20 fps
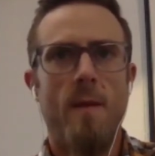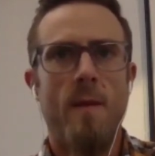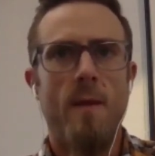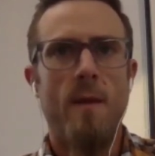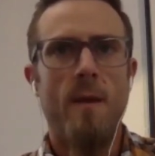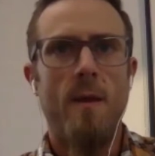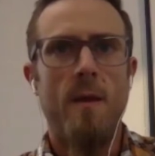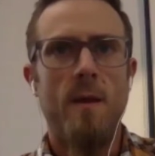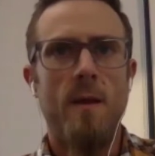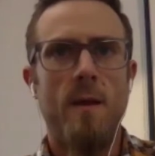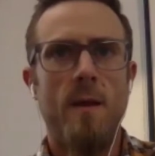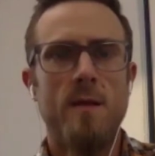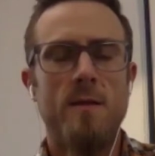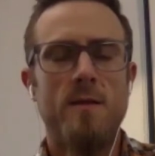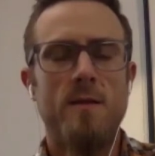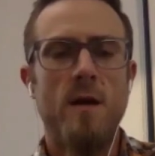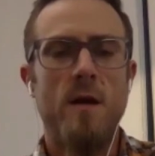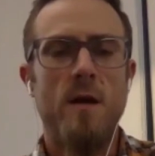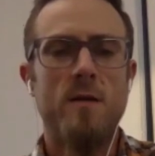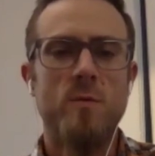it
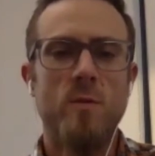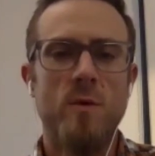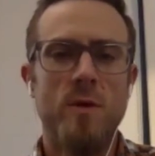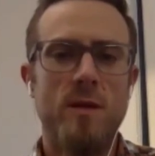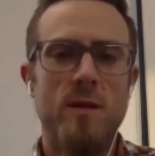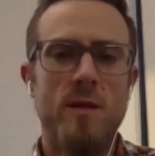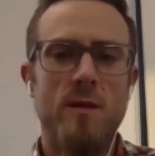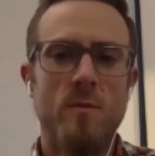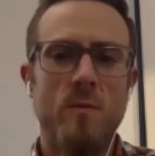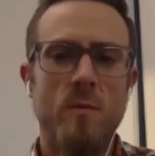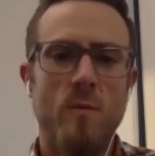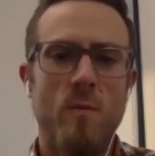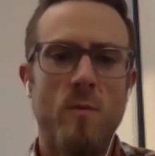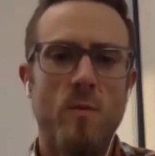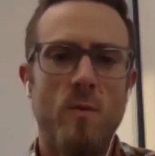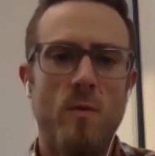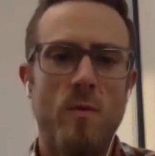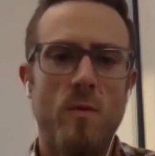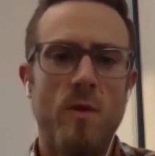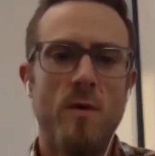sucks when
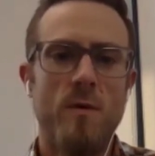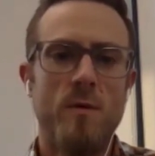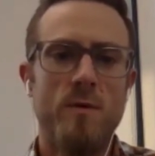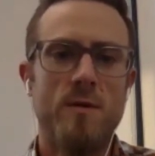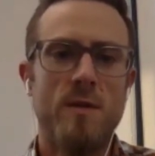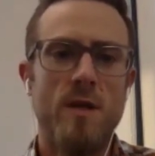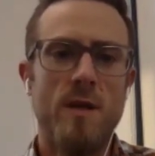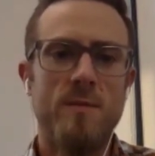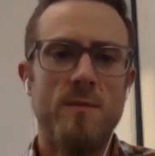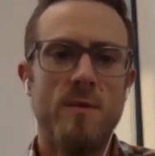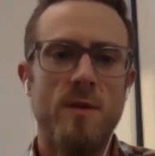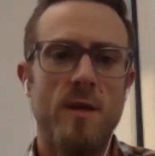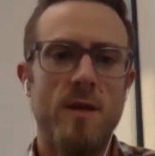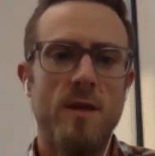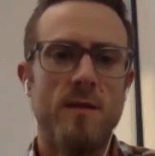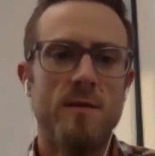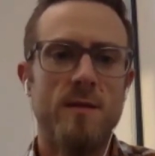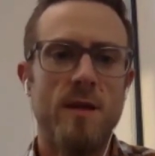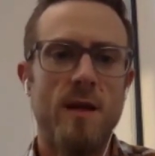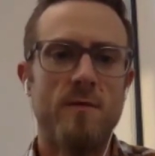those types of
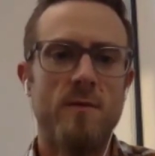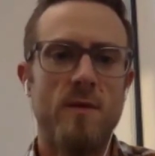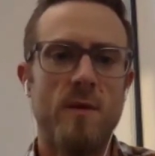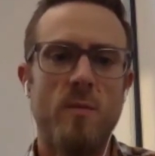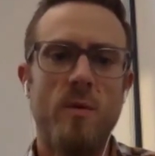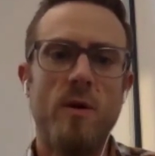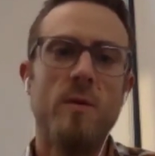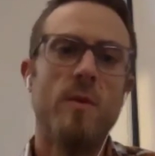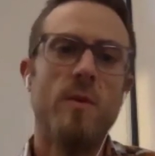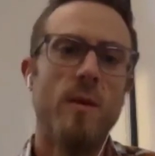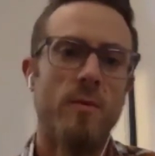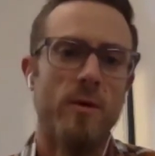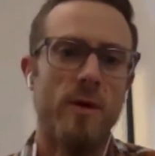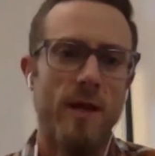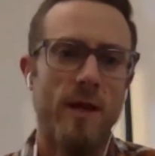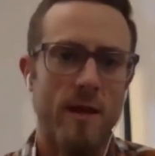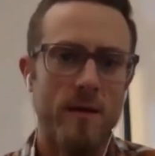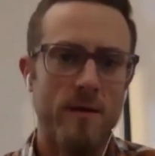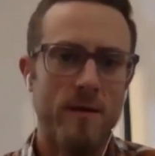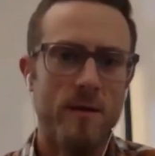things have to bring people
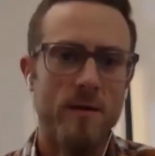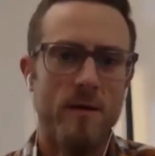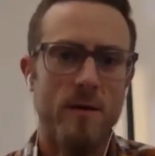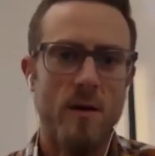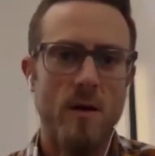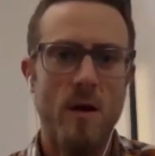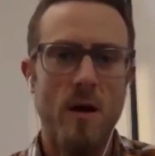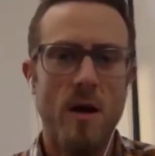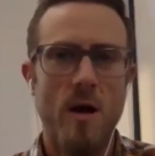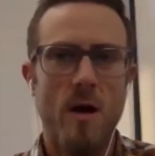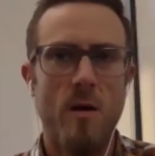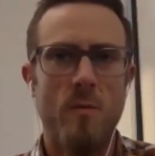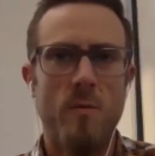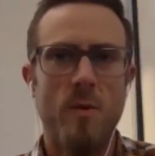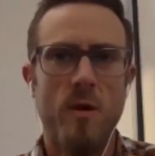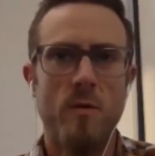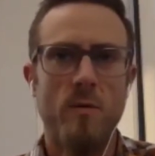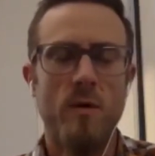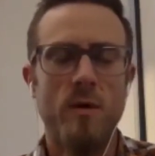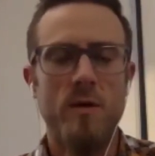together,
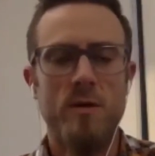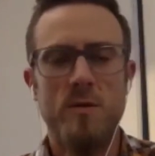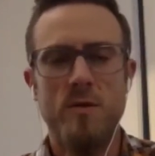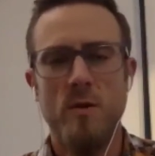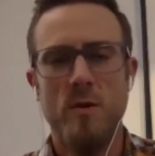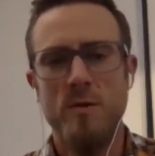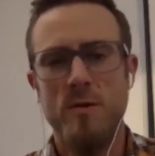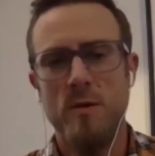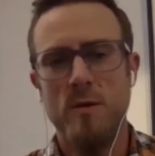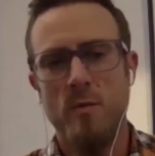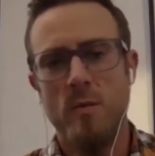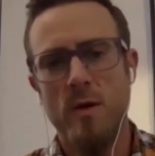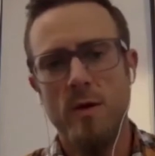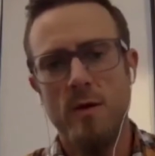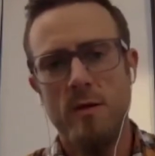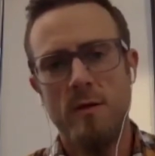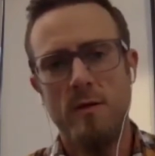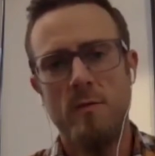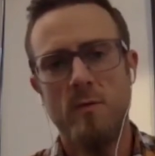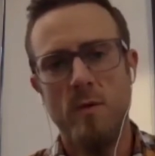but it really shows you what
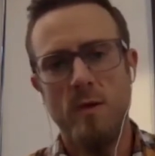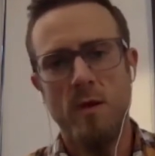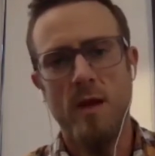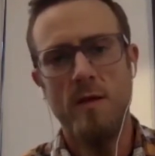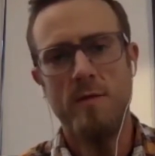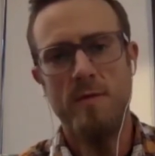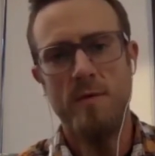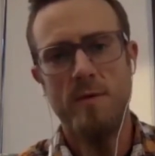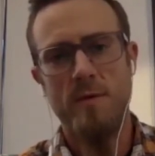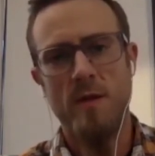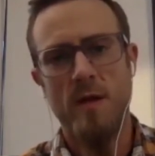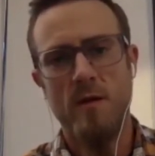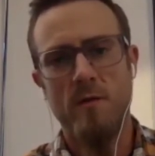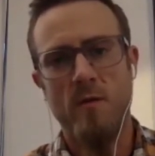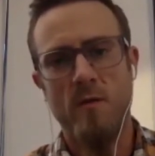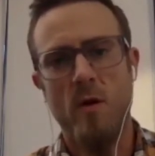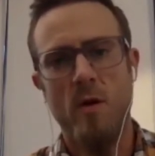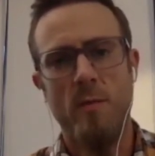life is kind of all